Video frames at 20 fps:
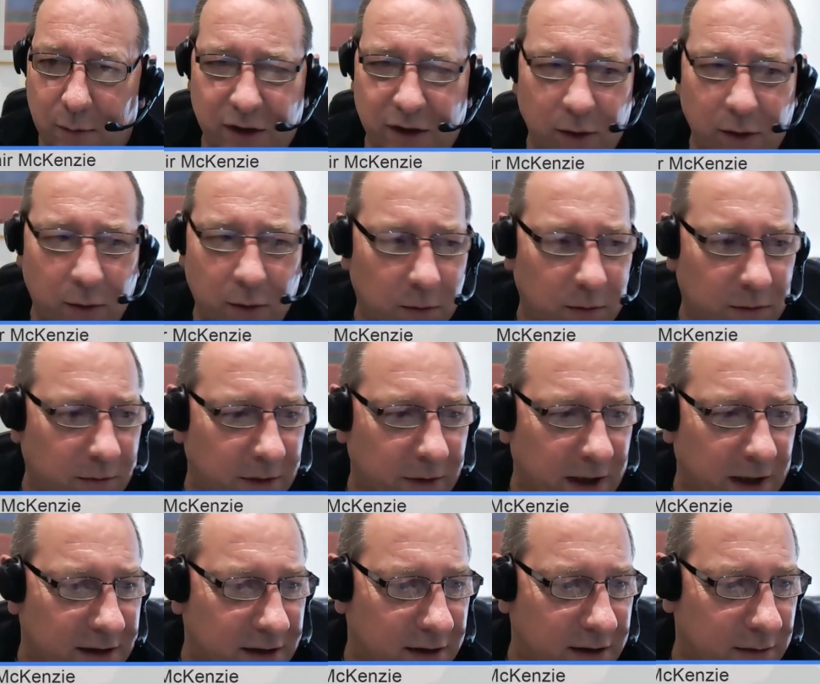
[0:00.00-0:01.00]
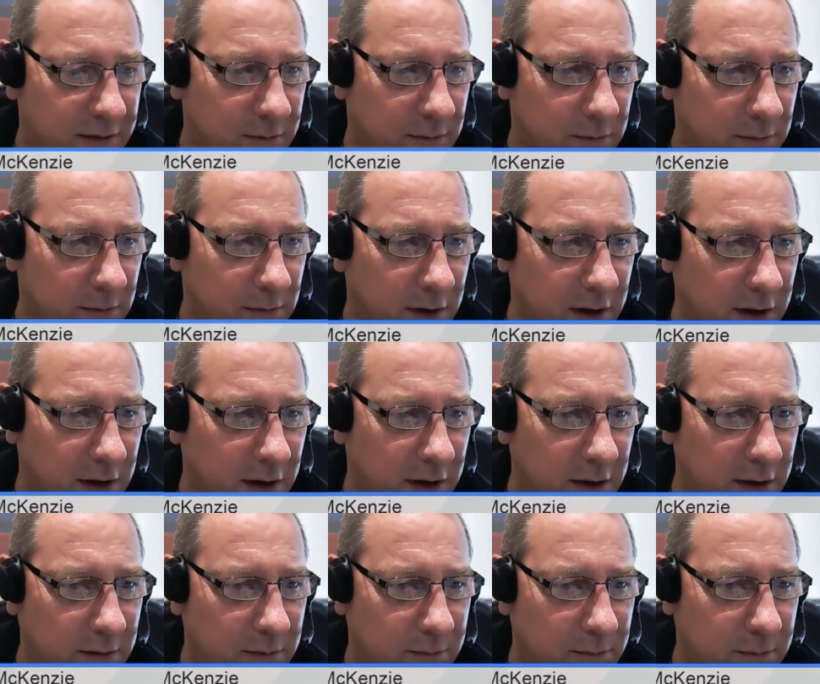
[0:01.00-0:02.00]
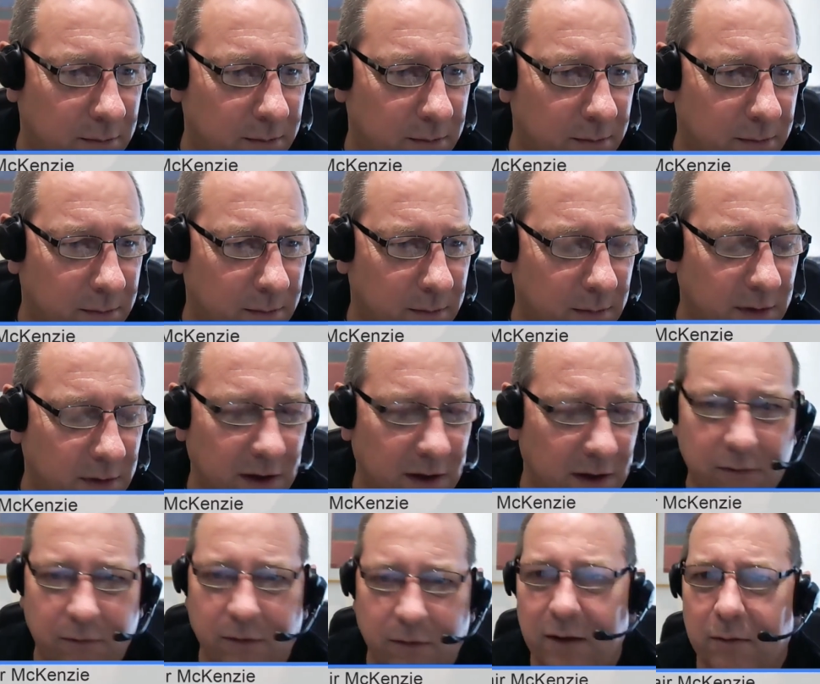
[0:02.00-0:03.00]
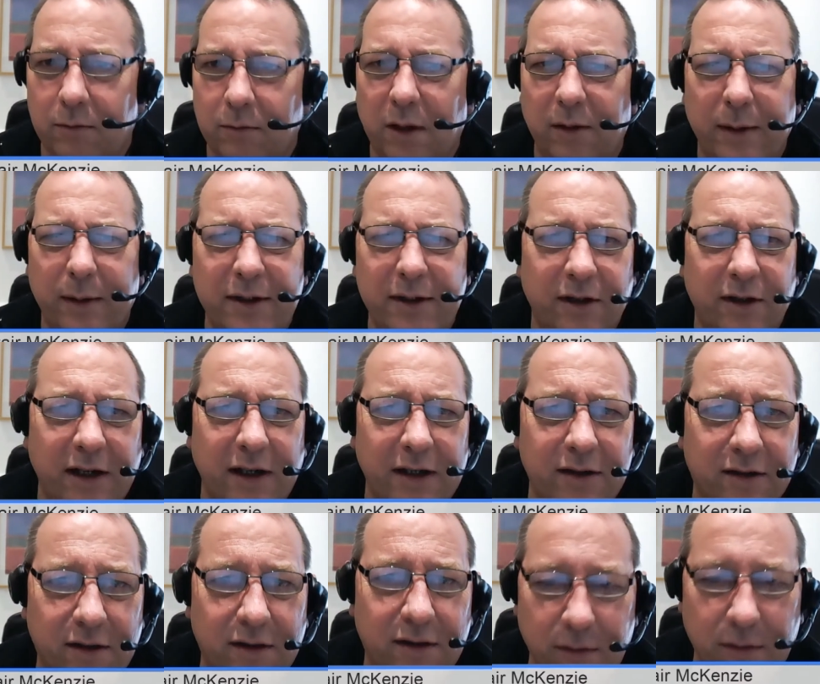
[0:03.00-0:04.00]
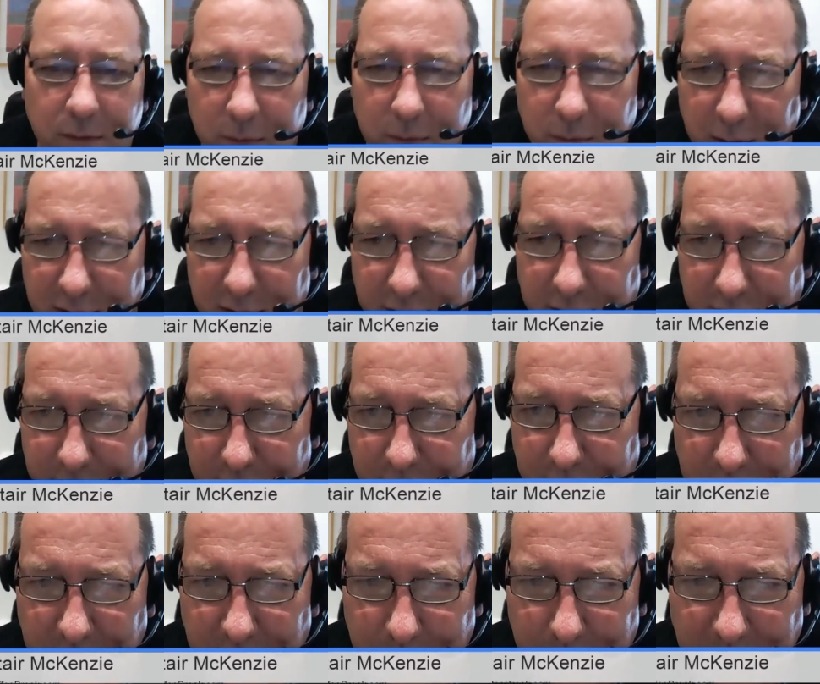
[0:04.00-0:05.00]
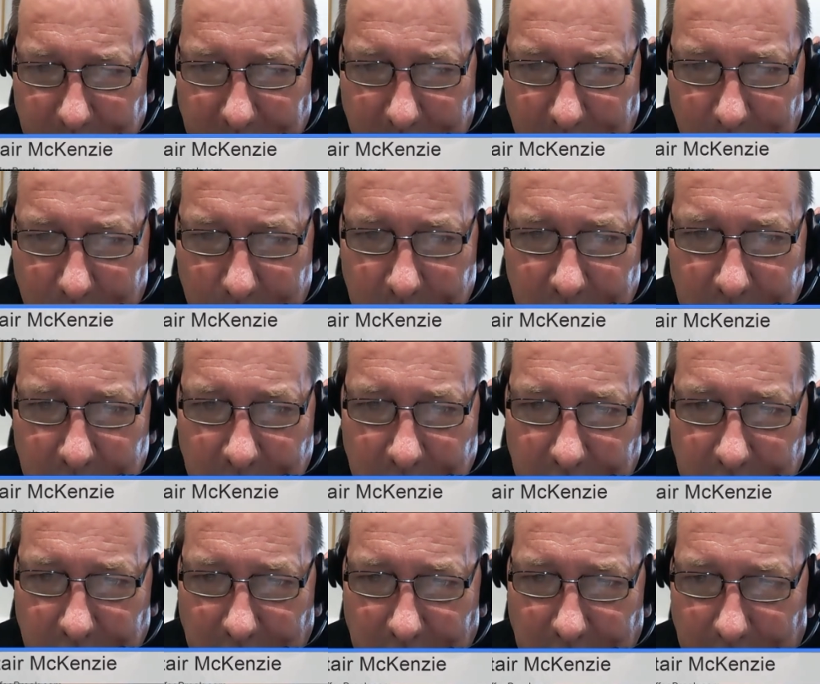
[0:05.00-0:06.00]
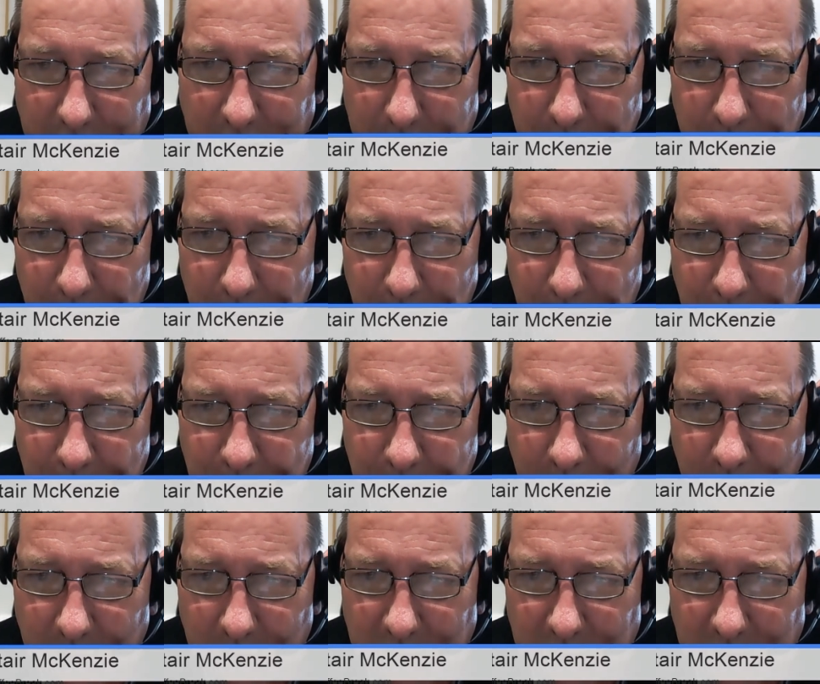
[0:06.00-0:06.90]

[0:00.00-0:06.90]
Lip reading: what's it called, Great, well, it's Great, oh, I'm going to have to look it up now. I'll